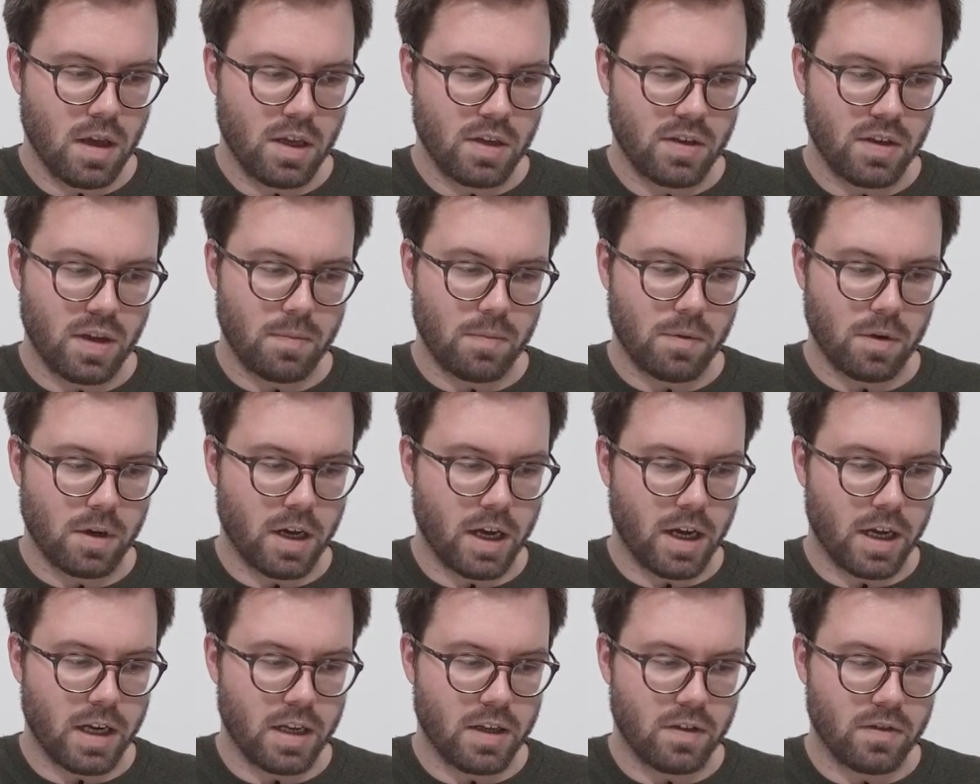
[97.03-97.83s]

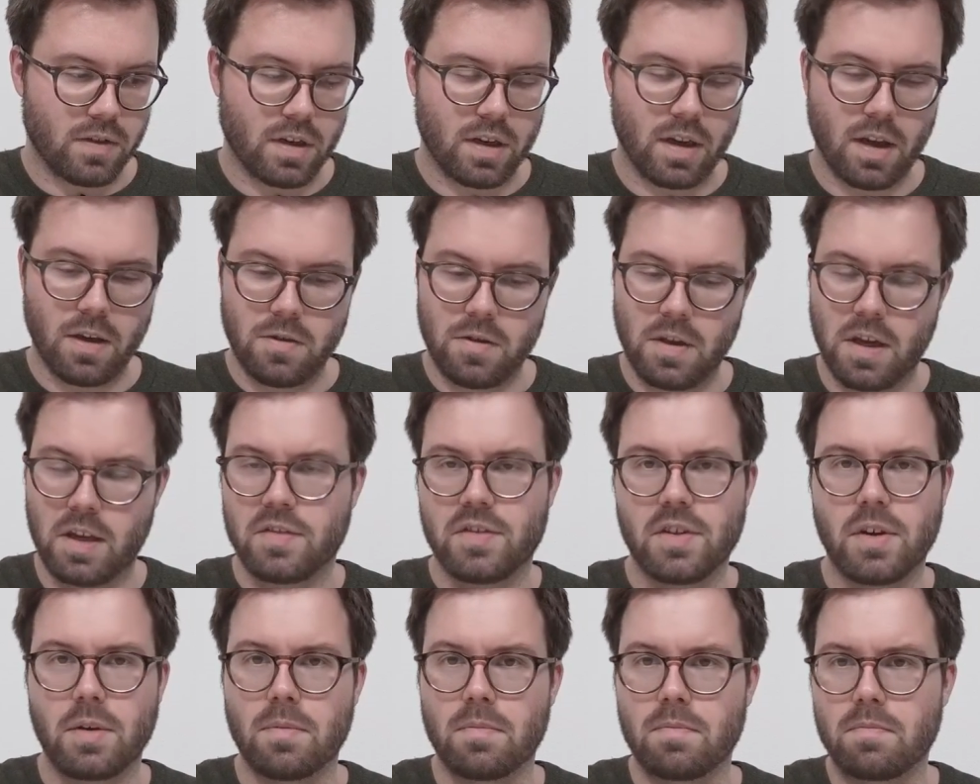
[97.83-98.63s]
deprecated, and I
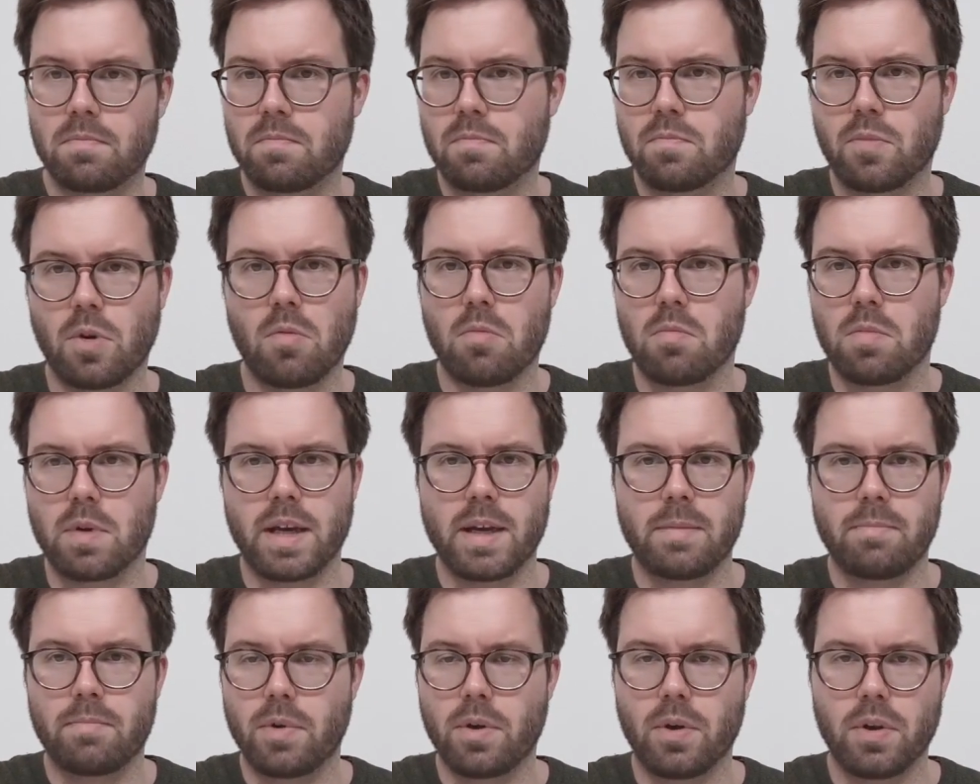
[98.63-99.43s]
think they're
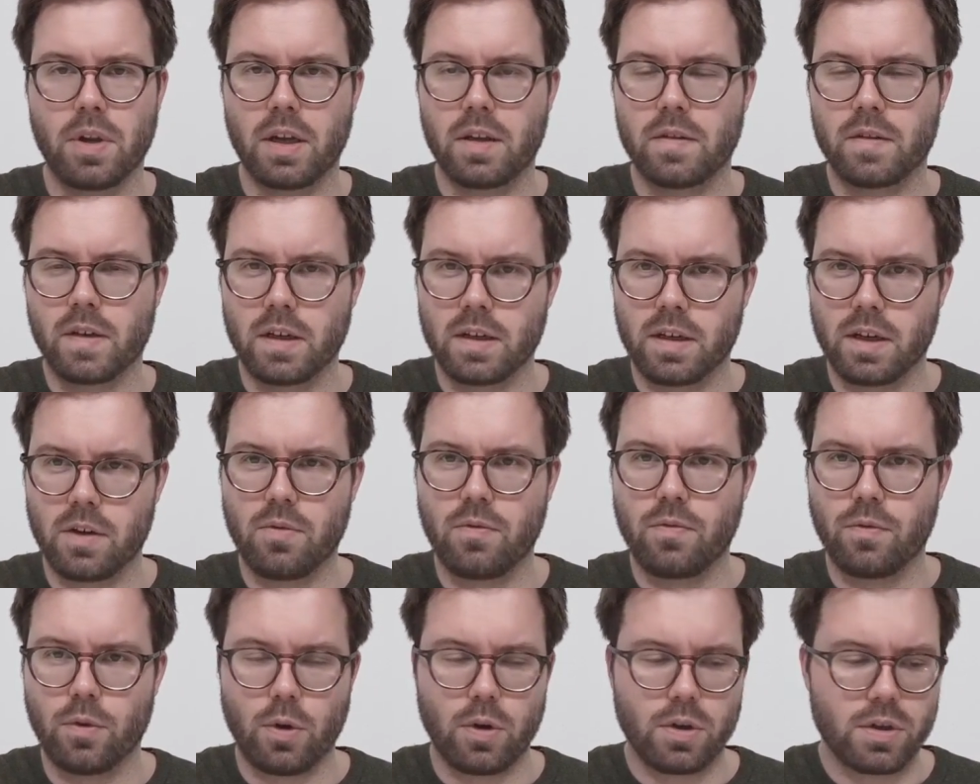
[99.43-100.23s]
probably building their
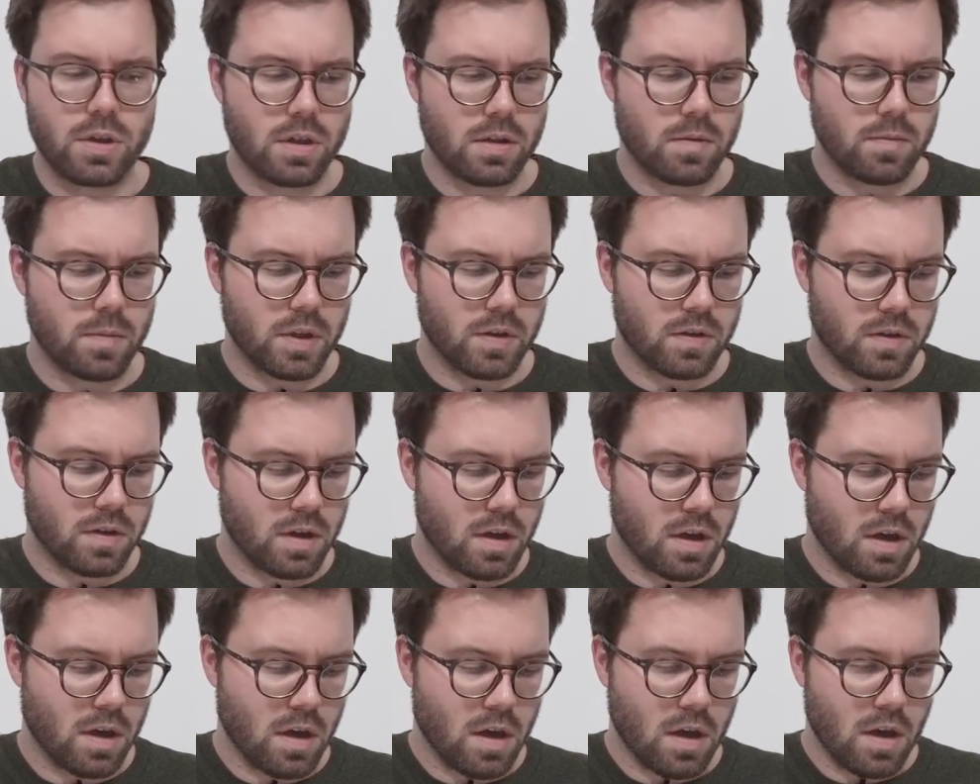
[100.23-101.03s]
new version. But
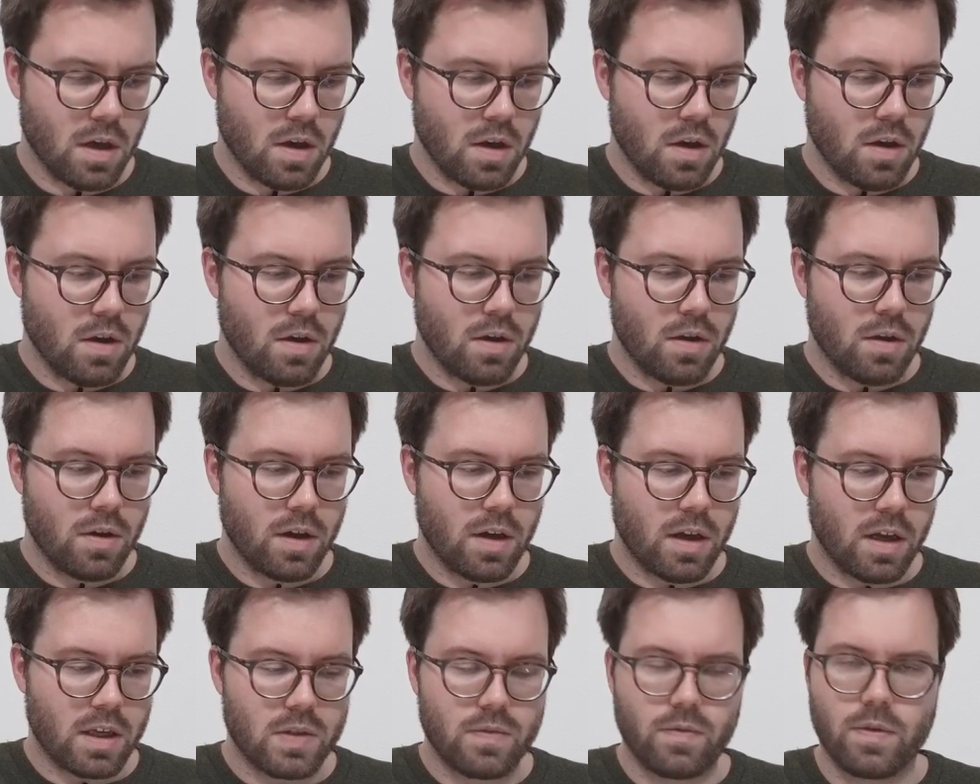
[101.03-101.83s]

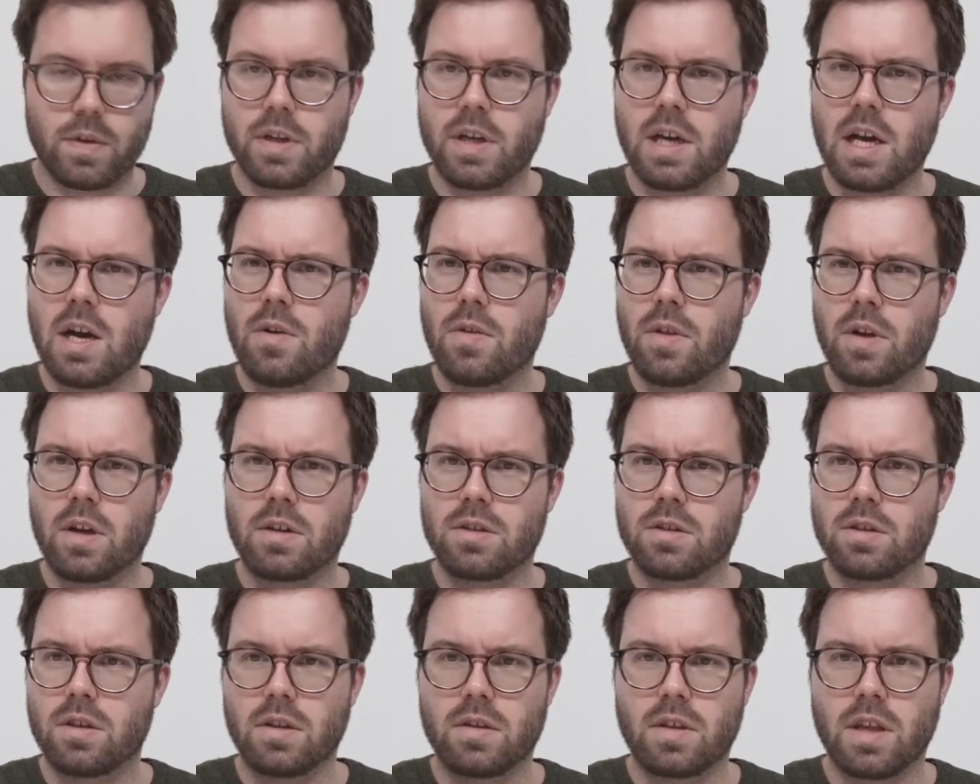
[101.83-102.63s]
as for now,
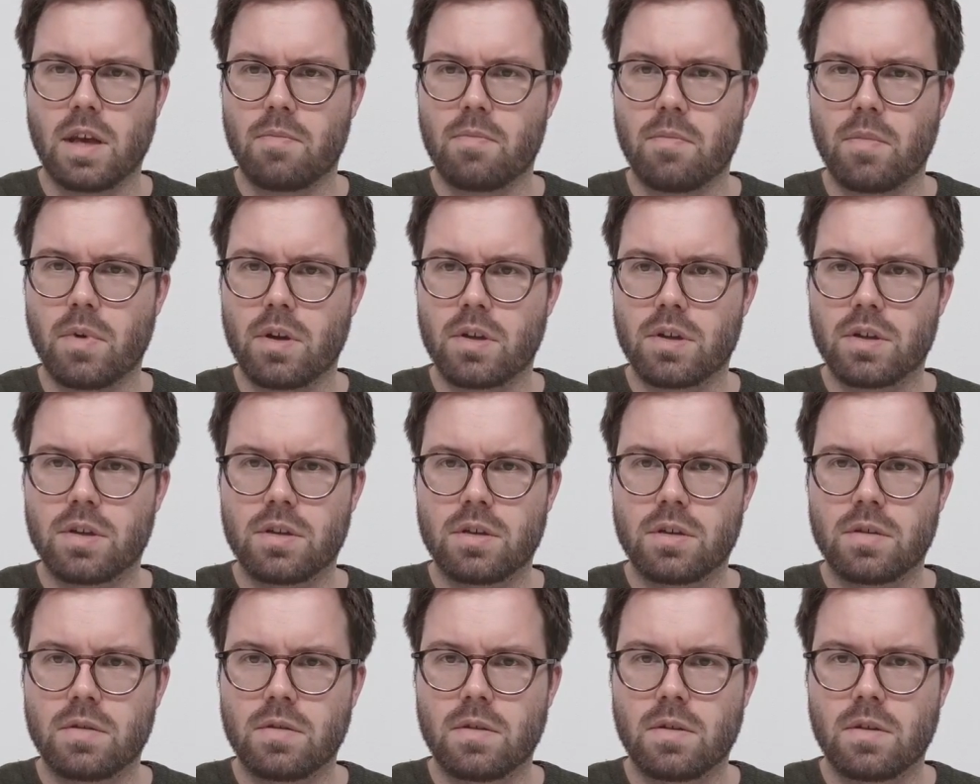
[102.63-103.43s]
there's not that
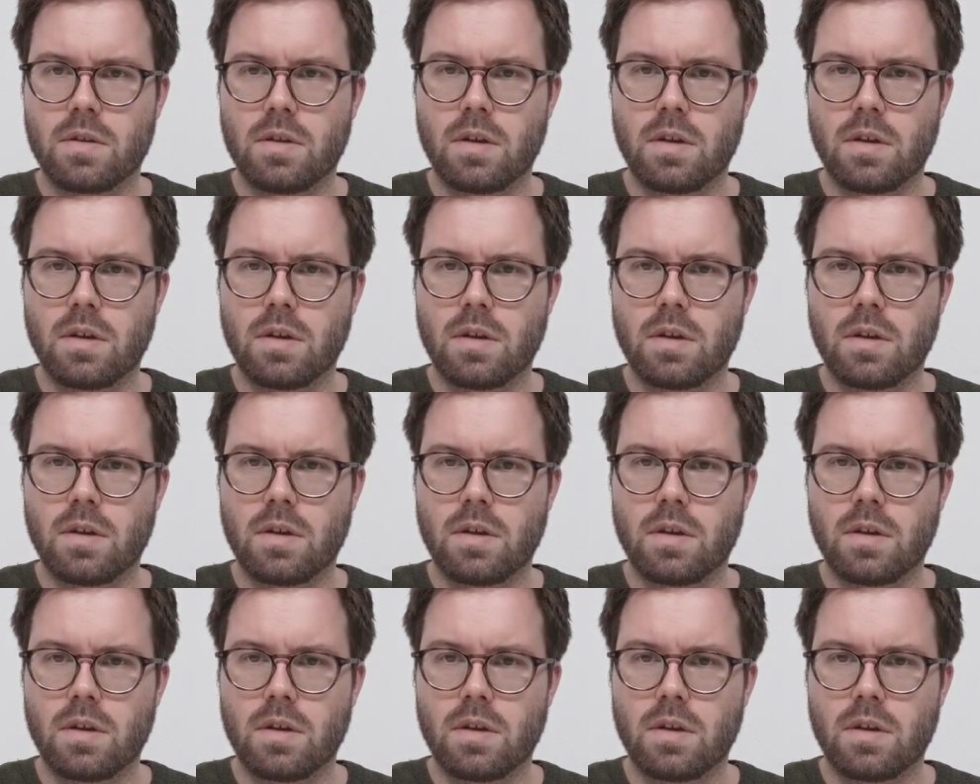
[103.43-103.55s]
much.